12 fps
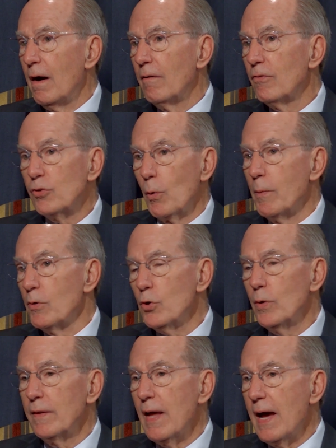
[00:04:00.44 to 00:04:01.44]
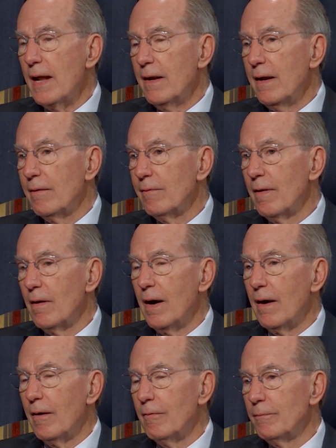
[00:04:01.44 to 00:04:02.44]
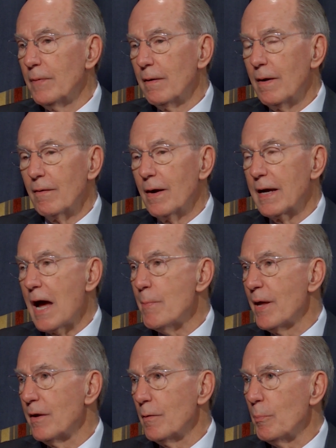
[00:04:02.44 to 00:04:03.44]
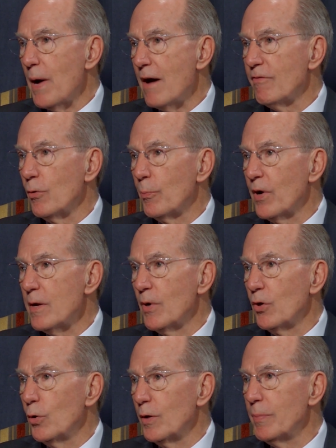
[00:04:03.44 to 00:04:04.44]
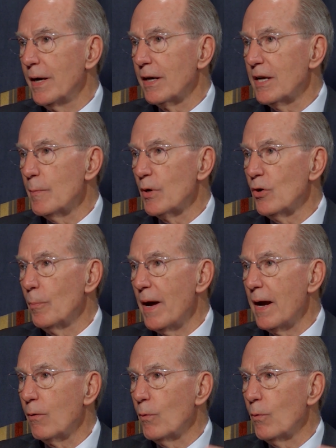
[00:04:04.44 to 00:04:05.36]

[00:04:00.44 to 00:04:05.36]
So we were doing that, and a guy by the name of Pablo Prima, who had been in Chemical Bank,